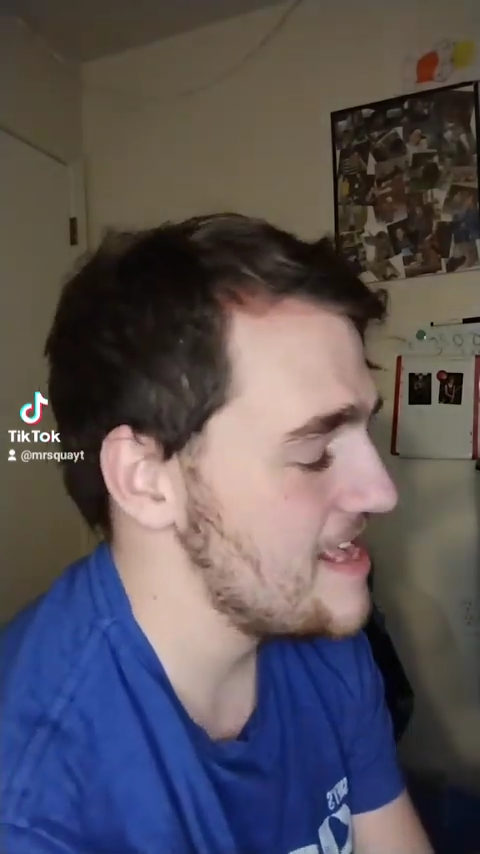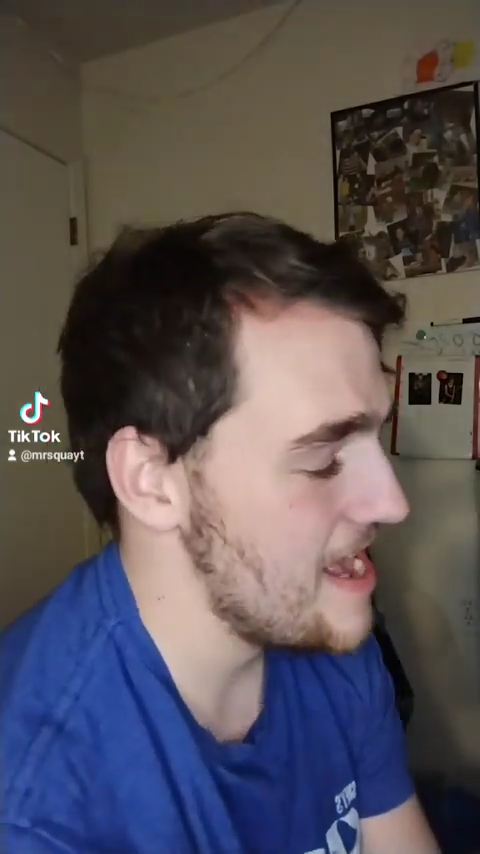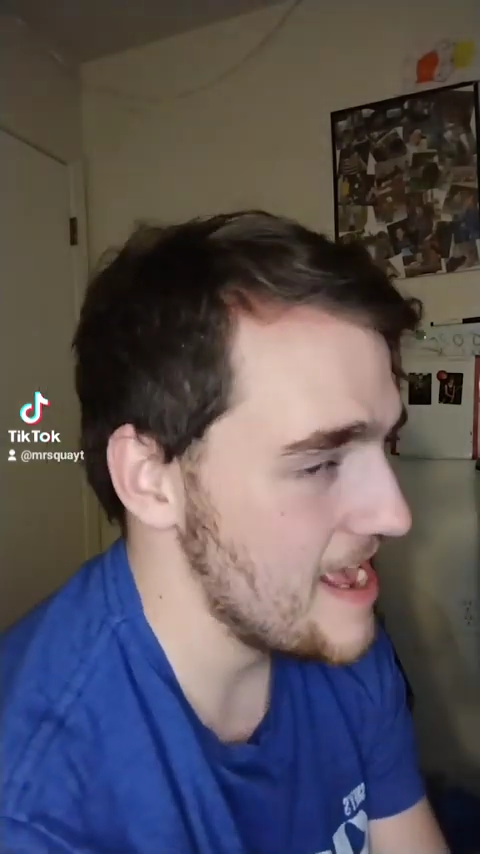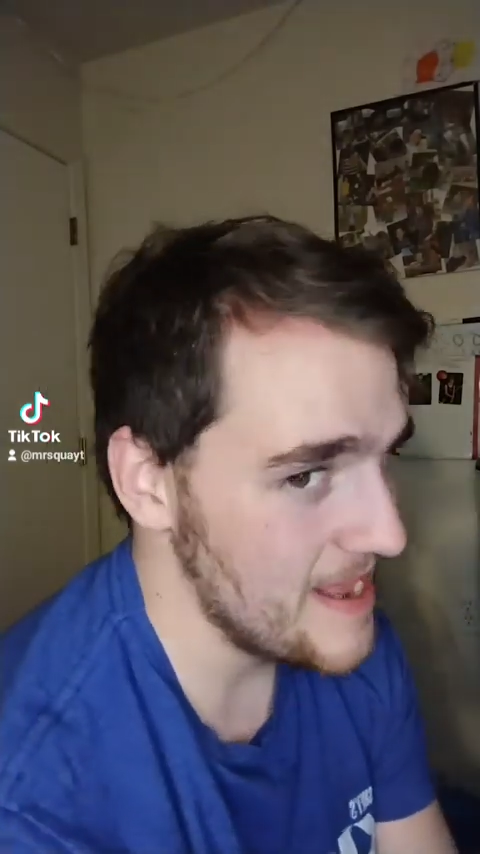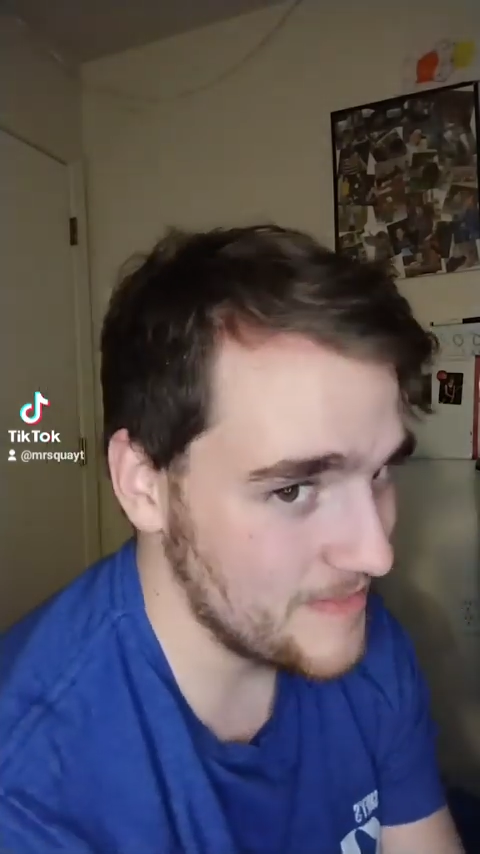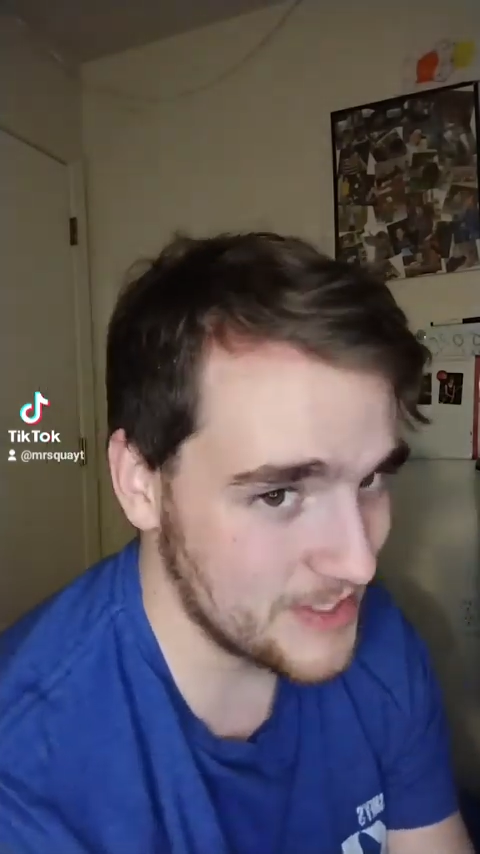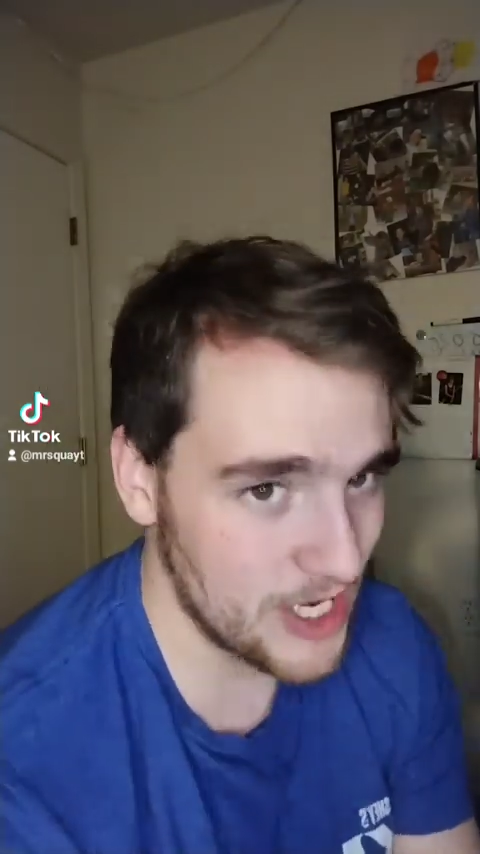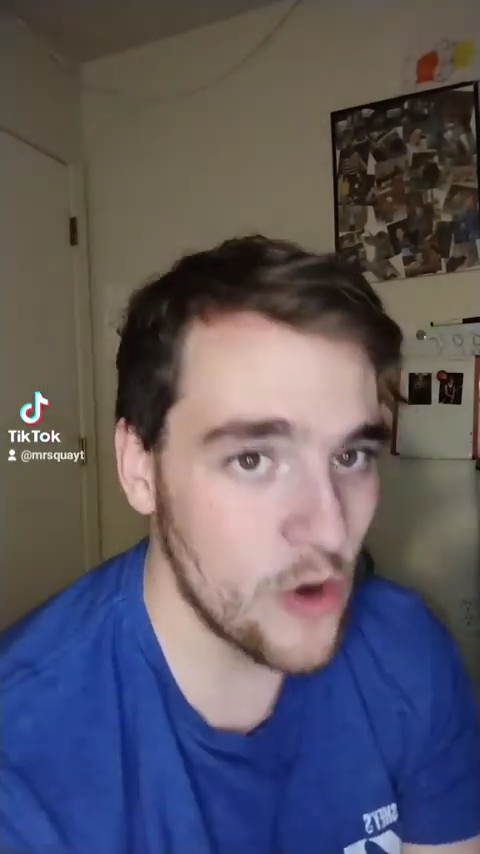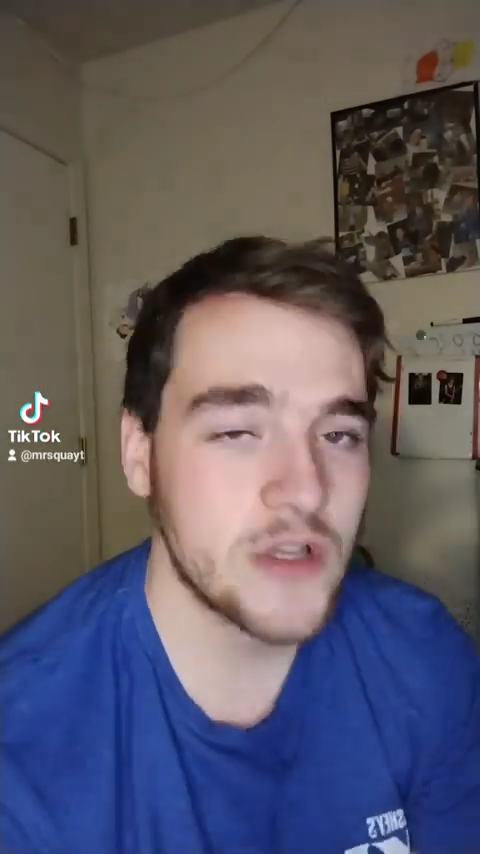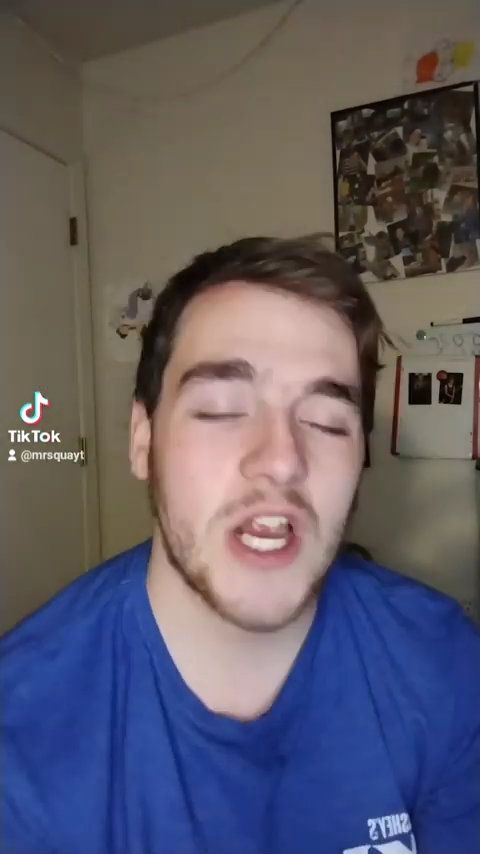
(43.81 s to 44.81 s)
I am
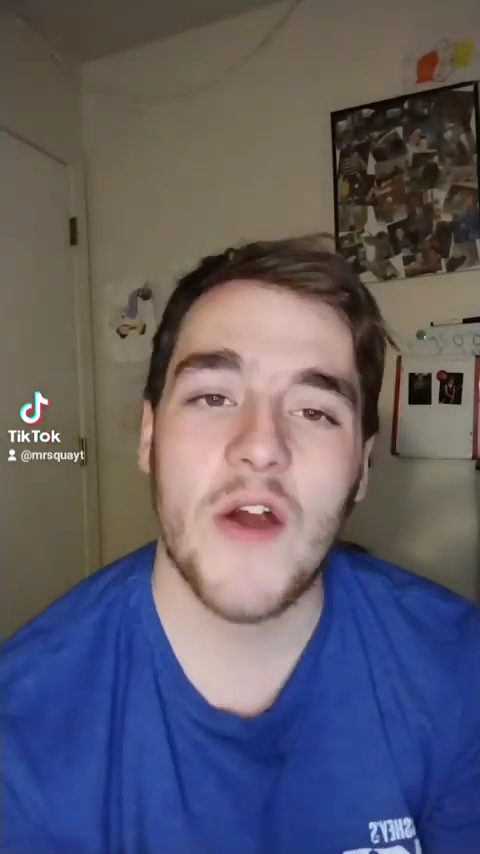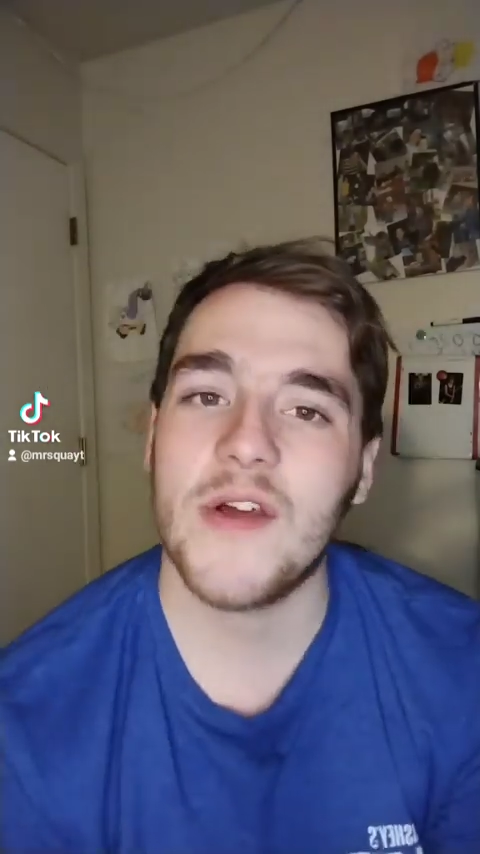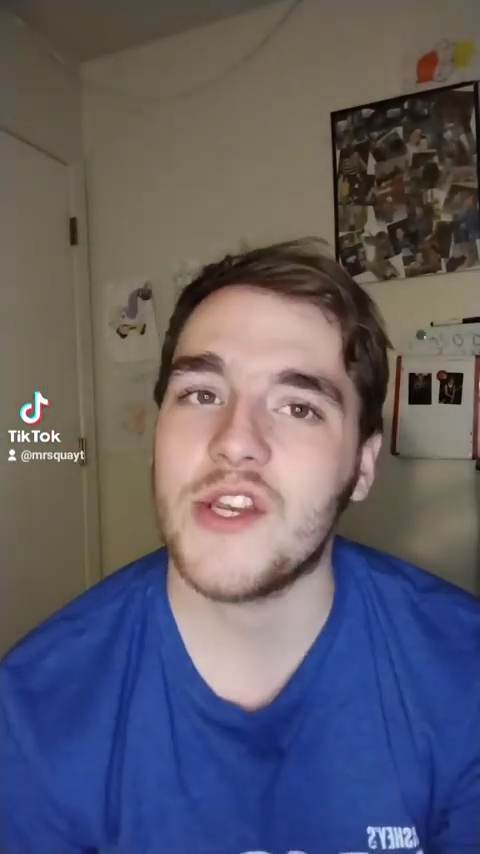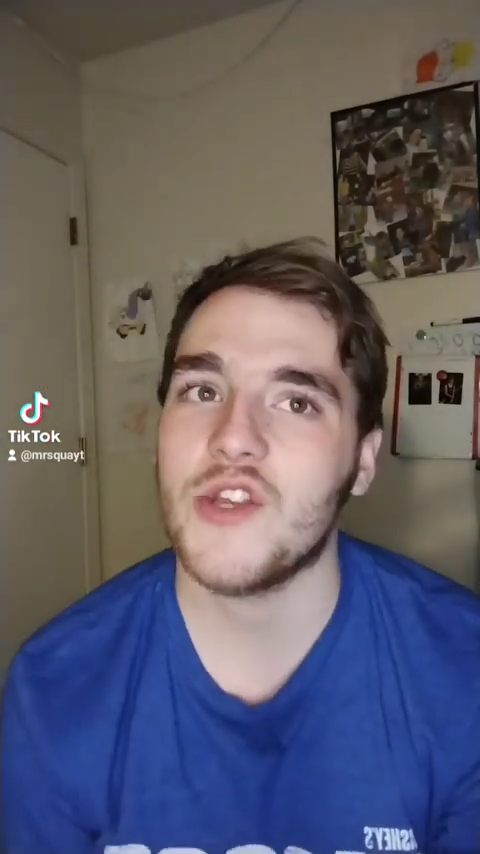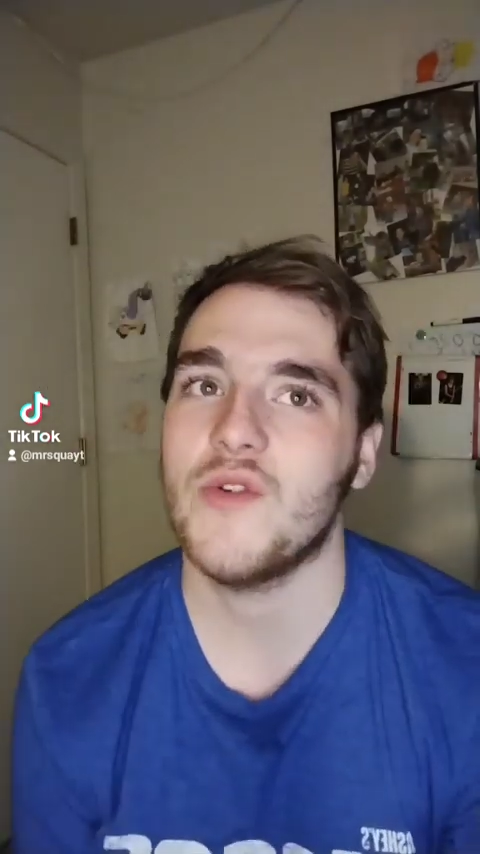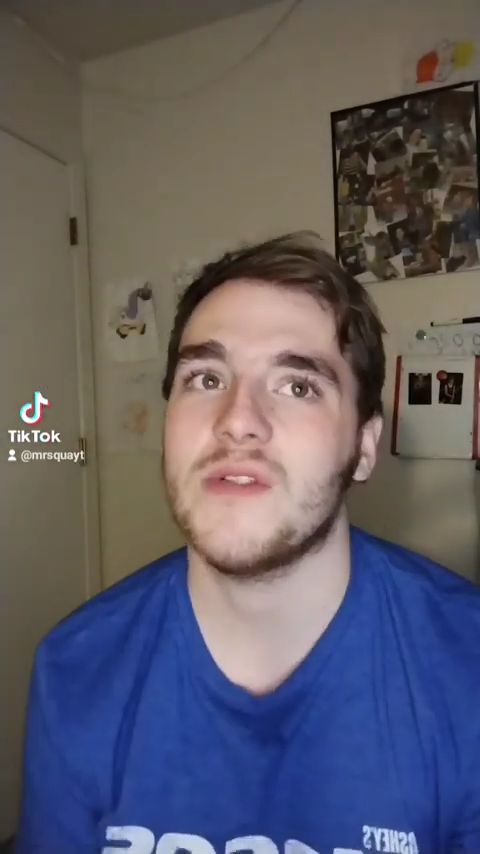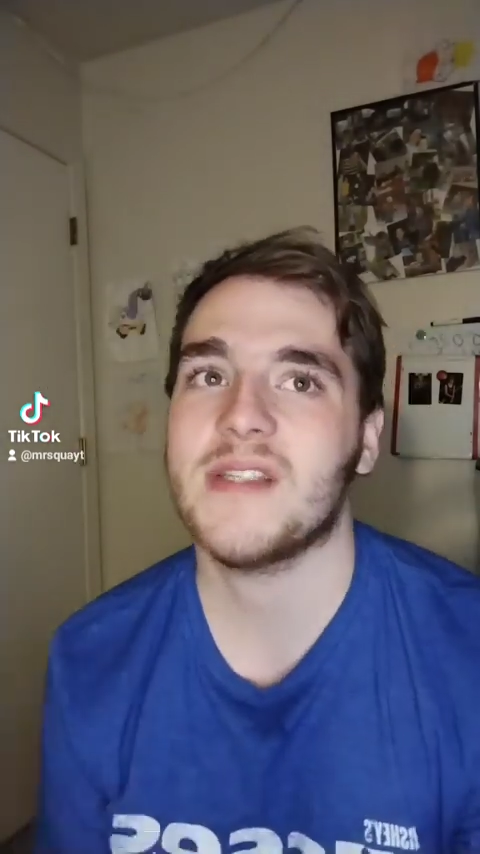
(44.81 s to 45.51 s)
so sorry to